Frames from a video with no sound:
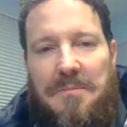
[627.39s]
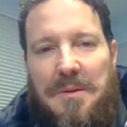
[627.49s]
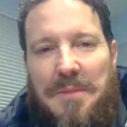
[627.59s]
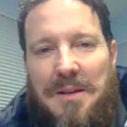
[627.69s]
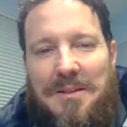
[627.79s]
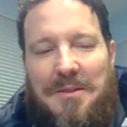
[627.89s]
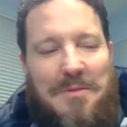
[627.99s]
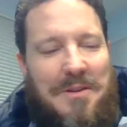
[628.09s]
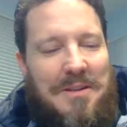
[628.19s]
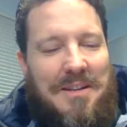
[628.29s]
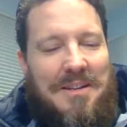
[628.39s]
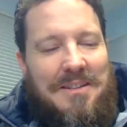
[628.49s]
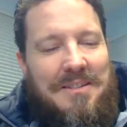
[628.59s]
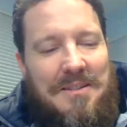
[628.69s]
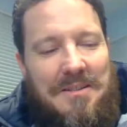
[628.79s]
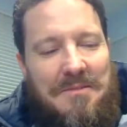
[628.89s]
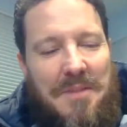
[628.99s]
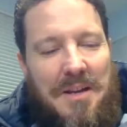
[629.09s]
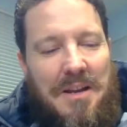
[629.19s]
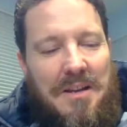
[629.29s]
Bit by the Coin, and
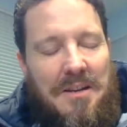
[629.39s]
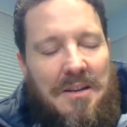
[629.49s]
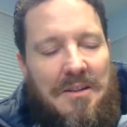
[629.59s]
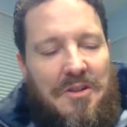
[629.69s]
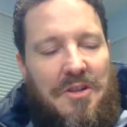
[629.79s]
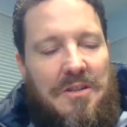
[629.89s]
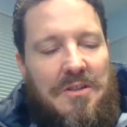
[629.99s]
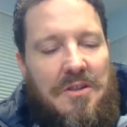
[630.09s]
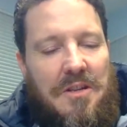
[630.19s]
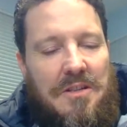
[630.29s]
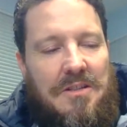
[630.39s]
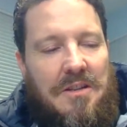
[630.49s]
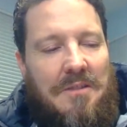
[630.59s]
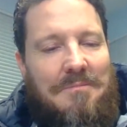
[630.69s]
she's just